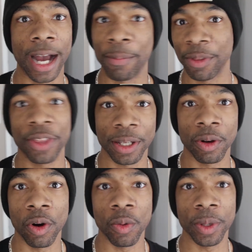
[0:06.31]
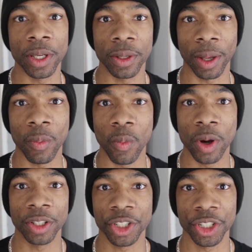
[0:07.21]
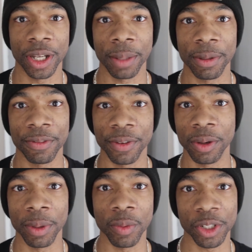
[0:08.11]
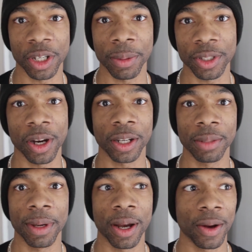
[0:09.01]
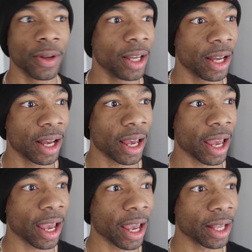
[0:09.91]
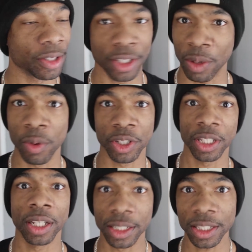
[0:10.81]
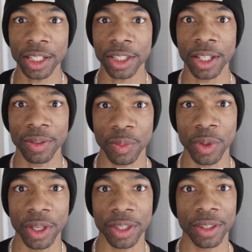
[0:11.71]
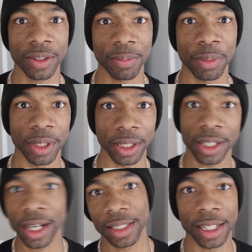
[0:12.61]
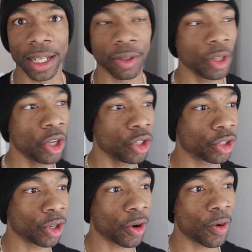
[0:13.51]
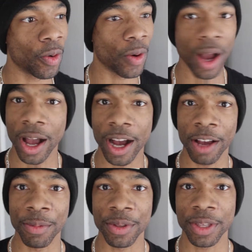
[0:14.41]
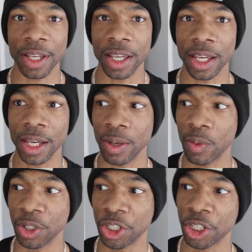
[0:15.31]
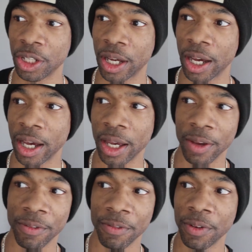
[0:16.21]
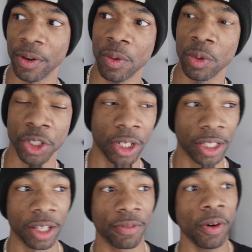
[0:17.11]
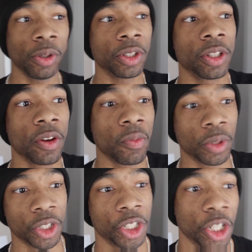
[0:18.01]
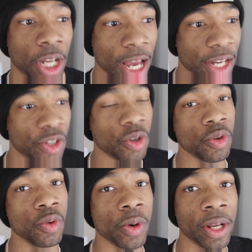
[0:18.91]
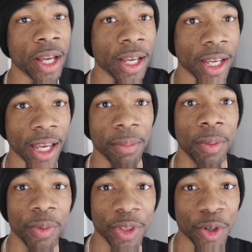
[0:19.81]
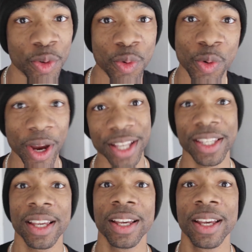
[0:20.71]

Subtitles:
I've been thinking all week, like, what should I be filming, what should I be talking about, and because I want to stay consistent with putting content out. So I've been thinking, what should I film, what should I take photos of, what should I do, and I came up with a great